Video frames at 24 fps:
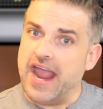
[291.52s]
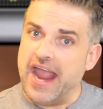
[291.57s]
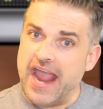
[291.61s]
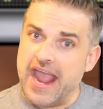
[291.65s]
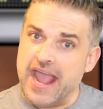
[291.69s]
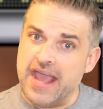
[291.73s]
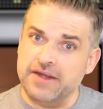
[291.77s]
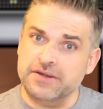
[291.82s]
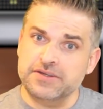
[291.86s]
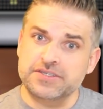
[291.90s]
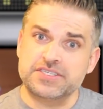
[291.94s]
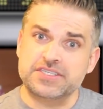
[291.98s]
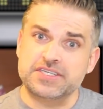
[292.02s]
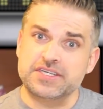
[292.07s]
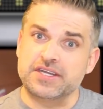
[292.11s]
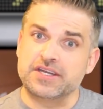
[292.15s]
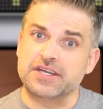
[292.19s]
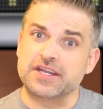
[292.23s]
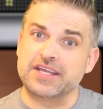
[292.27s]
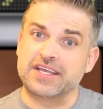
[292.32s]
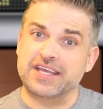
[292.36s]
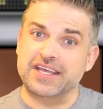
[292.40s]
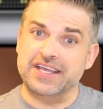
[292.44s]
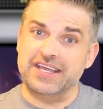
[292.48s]

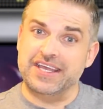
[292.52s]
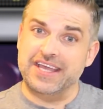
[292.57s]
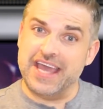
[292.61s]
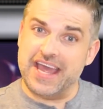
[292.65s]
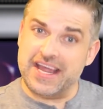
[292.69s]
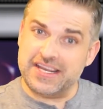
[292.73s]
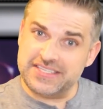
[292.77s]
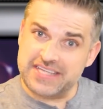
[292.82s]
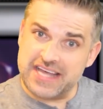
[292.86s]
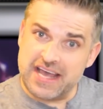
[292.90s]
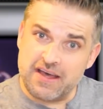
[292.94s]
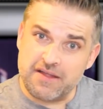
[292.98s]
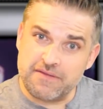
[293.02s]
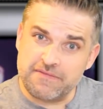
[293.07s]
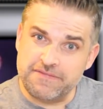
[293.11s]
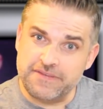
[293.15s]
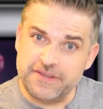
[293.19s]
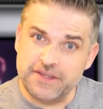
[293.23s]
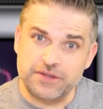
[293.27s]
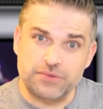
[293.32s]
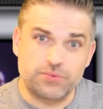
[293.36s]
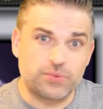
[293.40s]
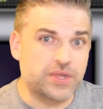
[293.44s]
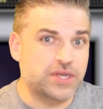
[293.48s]
Anderson can get
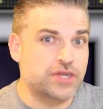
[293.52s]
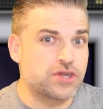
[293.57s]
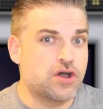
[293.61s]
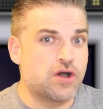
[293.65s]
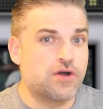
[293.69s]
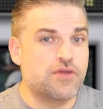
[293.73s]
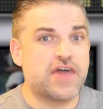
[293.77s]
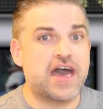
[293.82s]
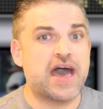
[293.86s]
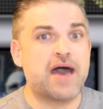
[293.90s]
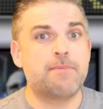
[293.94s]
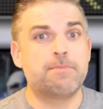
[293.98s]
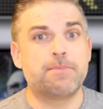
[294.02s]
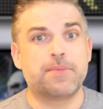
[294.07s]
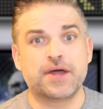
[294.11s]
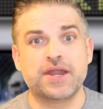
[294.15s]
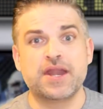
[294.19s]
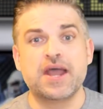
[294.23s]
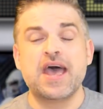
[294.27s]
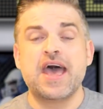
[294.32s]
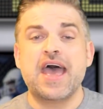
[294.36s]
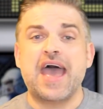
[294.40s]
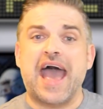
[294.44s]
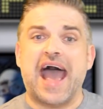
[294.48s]
downfield, we know that,
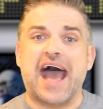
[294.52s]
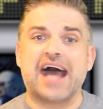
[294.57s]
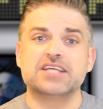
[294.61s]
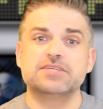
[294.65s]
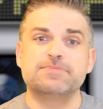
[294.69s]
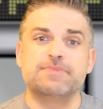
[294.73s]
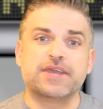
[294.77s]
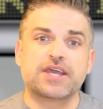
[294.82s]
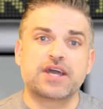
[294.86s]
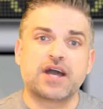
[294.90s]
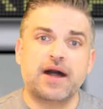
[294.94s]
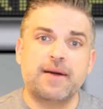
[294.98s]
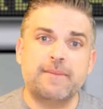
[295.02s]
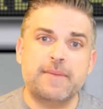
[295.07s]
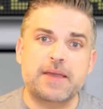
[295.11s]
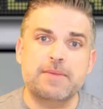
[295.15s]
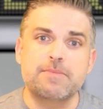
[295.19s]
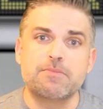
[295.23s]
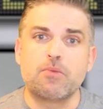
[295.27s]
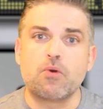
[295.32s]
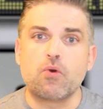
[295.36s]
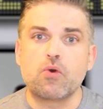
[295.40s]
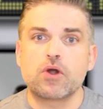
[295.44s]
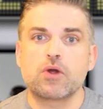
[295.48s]
but has become
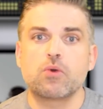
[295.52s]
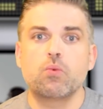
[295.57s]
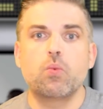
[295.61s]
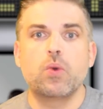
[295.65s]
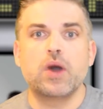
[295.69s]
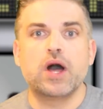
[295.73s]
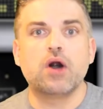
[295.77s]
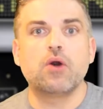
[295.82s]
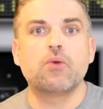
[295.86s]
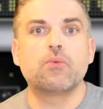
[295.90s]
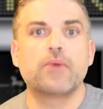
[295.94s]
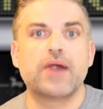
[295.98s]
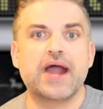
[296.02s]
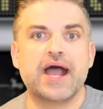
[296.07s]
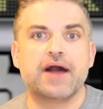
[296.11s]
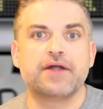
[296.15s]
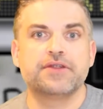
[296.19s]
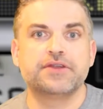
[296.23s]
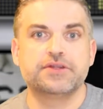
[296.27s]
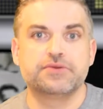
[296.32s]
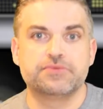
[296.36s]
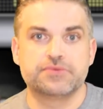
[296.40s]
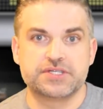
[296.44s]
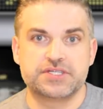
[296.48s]
a more well
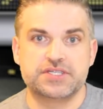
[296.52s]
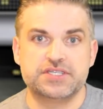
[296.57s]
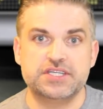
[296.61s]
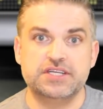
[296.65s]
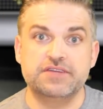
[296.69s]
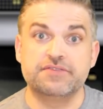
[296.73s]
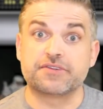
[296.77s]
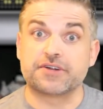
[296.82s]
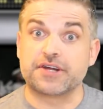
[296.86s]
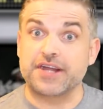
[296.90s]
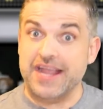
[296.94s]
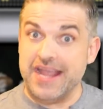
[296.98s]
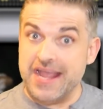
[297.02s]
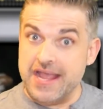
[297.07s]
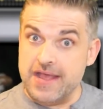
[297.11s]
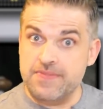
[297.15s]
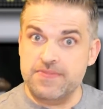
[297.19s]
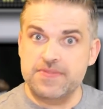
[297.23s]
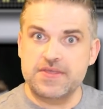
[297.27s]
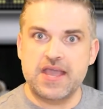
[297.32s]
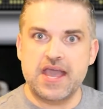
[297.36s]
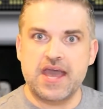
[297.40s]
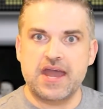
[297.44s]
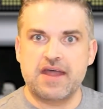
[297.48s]
rounded receiver
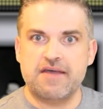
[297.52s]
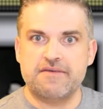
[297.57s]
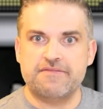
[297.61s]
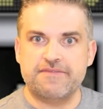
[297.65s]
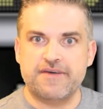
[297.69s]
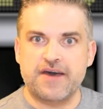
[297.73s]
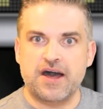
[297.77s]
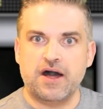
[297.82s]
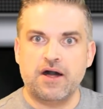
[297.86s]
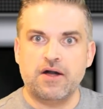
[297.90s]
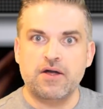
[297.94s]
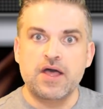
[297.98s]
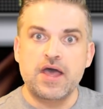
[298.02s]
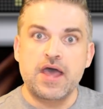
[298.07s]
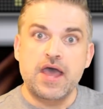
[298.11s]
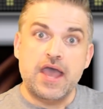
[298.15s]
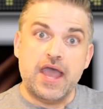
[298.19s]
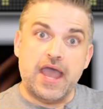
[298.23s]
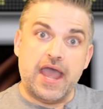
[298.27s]
in the NFL.